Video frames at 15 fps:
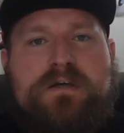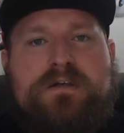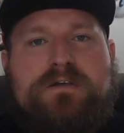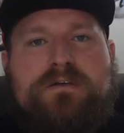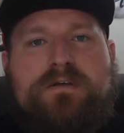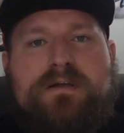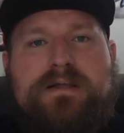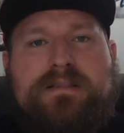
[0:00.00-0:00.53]
You
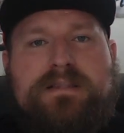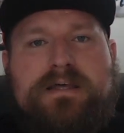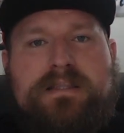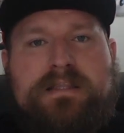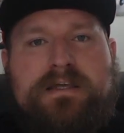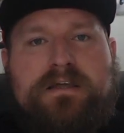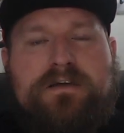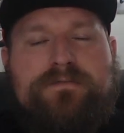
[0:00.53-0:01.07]
can get that
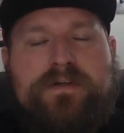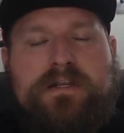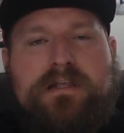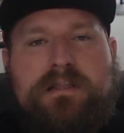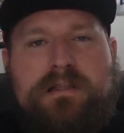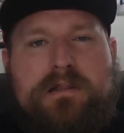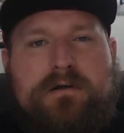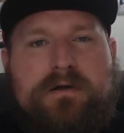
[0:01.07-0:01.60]
link
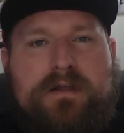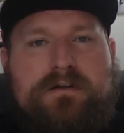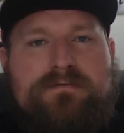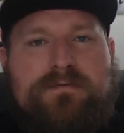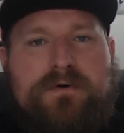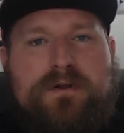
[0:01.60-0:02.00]
conveniently located for